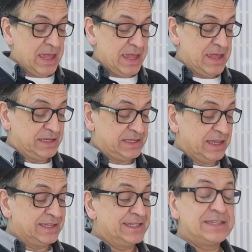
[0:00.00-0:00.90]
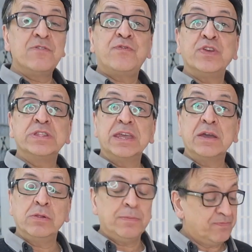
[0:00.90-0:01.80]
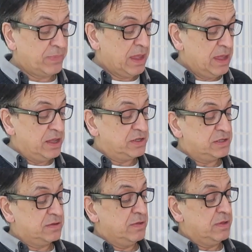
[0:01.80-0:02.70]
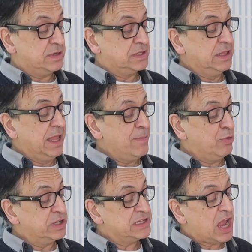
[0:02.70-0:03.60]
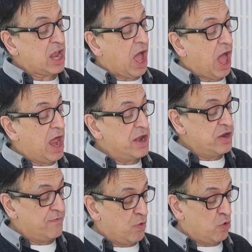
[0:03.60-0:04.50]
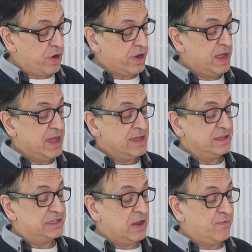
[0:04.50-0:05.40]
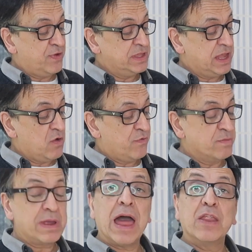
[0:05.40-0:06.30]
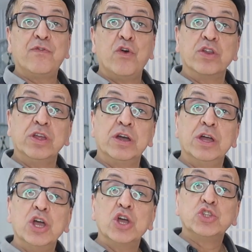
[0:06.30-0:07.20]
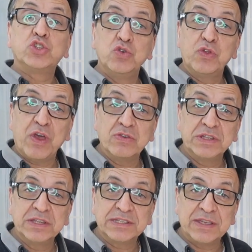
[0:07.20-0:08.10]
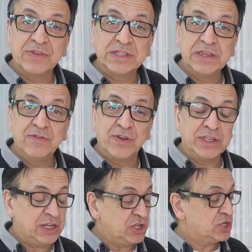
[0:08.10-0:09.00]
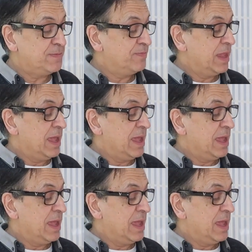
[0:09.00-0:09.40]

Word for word: It's a Zinfandel. It's, it's labelled as a Carnivor Zinfandel from California, two thousand seventeen vintage.